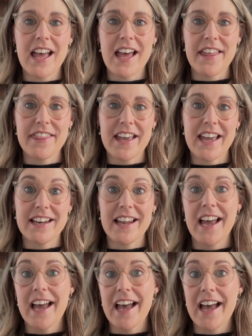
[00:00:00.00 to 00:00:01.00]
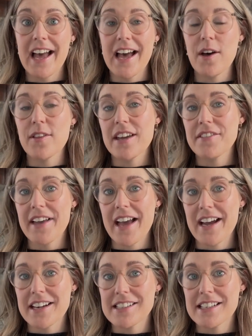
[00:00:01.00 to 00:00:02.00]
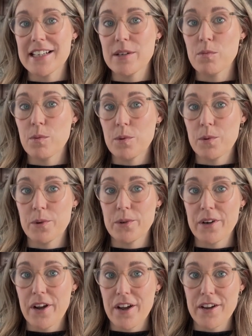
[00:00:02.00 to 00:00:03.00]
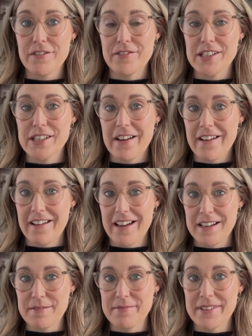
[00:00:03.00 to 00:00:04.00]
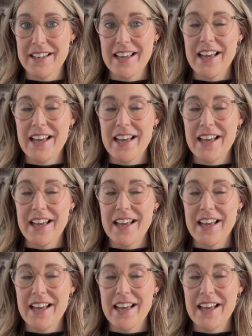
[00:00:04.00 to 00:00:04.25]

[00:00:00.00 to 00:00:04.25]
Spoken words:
and then how they've actually worn over time,